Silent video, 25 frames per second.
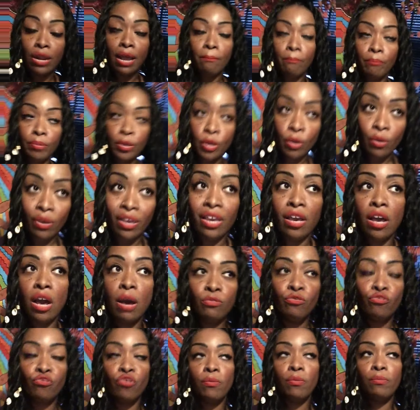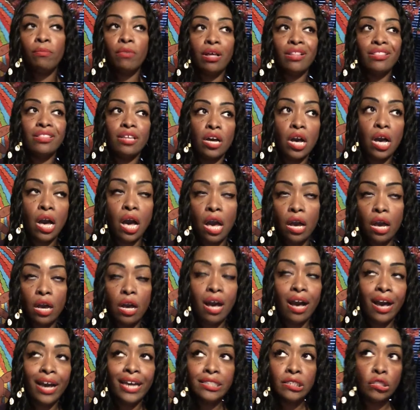and beauty comes from the, a
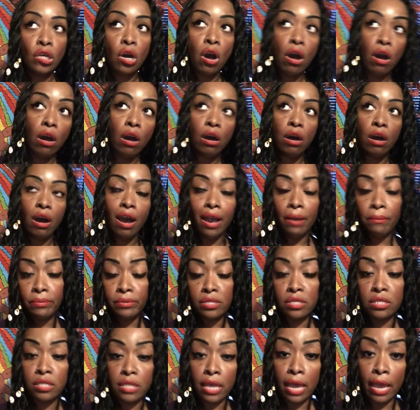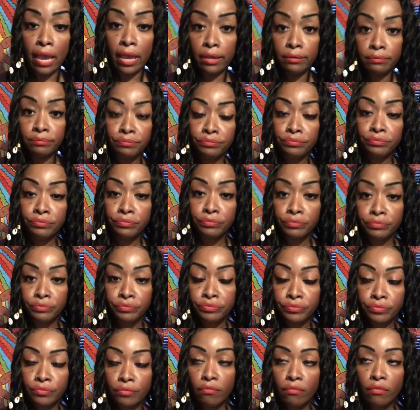kind heart, I would say.
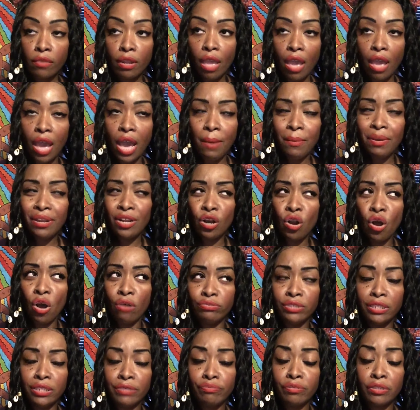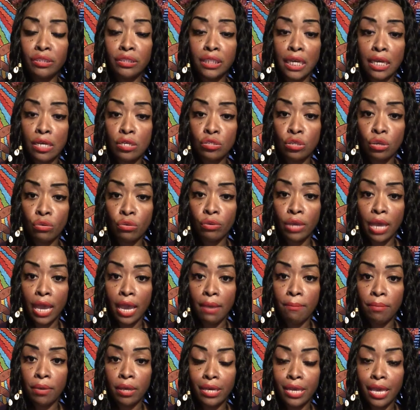I mean, a lot of different things,
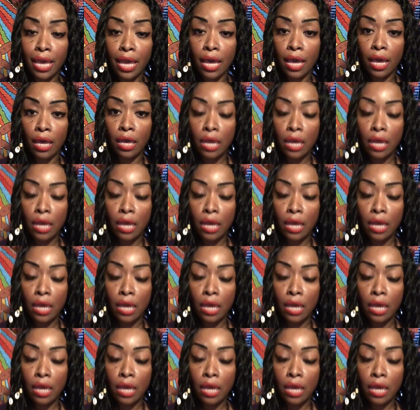okay, but yeah.